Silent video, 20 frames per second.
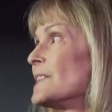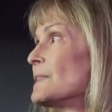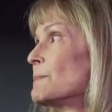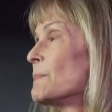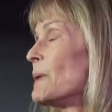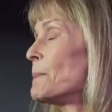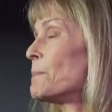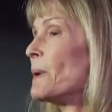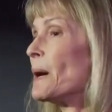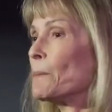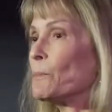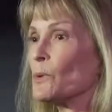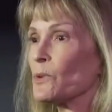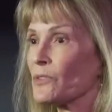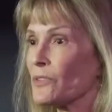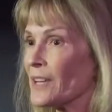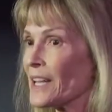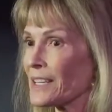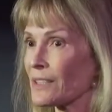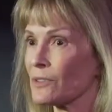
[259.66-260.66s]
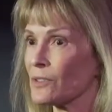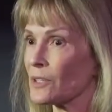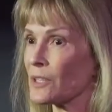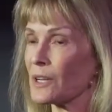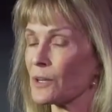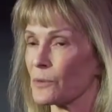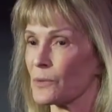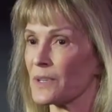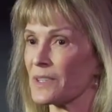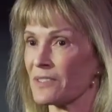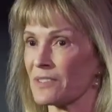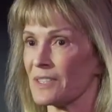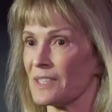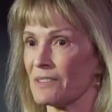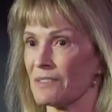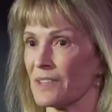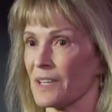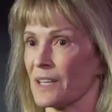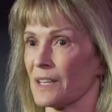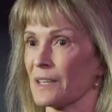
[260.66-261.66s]
My mom was not good at
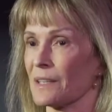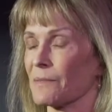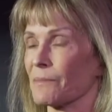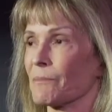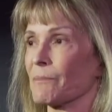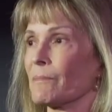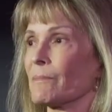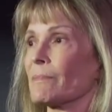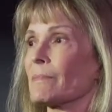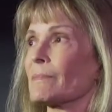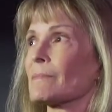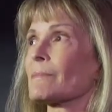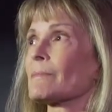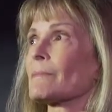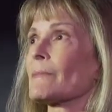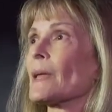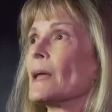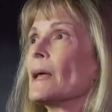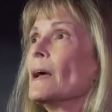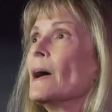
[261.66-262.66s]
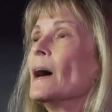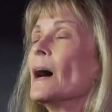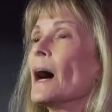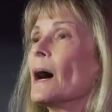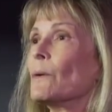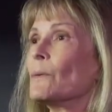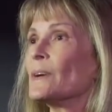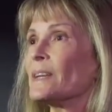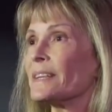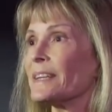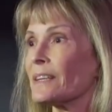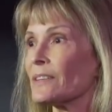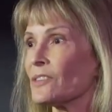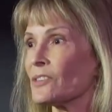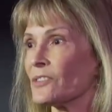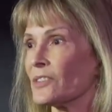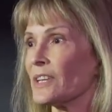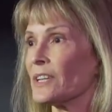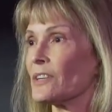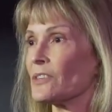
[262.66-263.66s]
receiving. I went
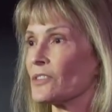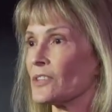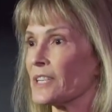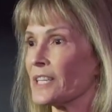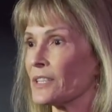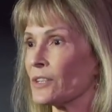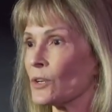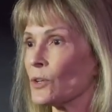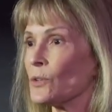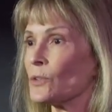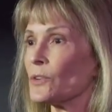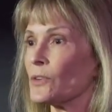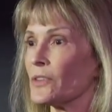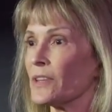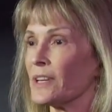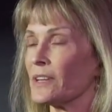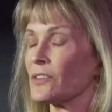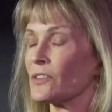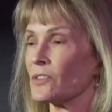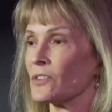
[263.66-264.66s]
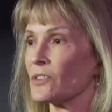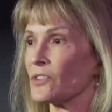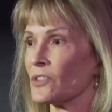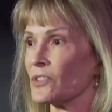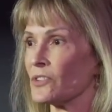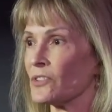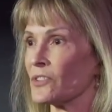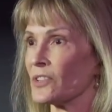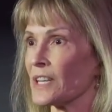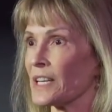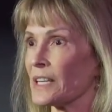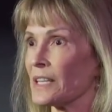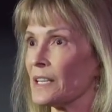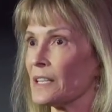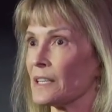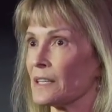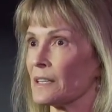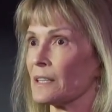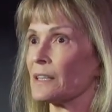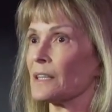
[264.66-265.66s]
downstairs and I told her this, and she said
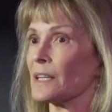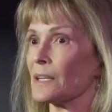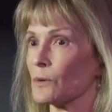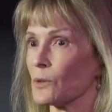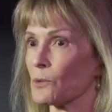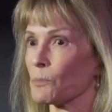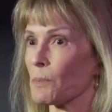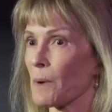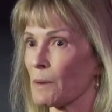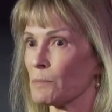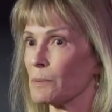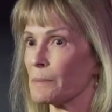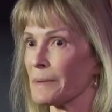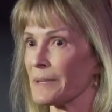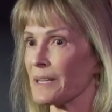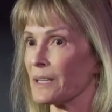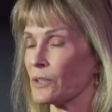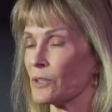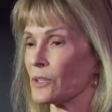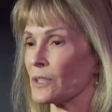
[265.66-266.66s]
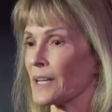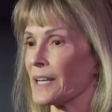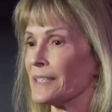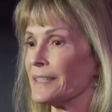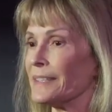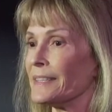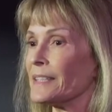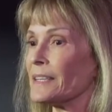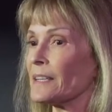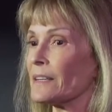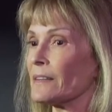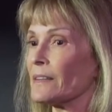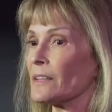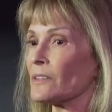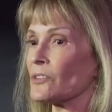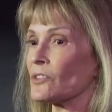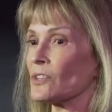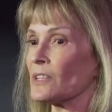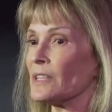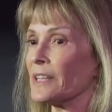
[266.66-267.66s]
that it was probably a good idea
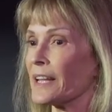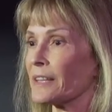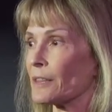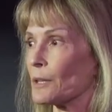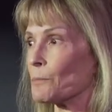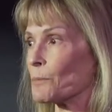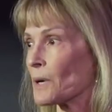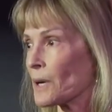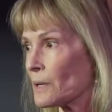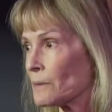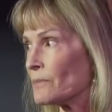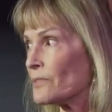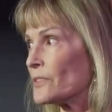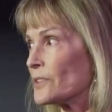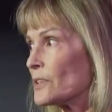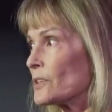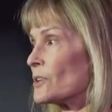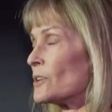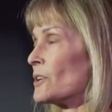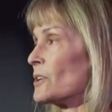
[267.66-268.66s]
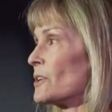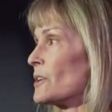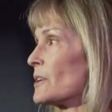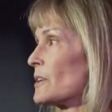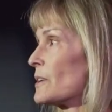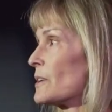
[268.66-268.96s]
that she let them comfort her.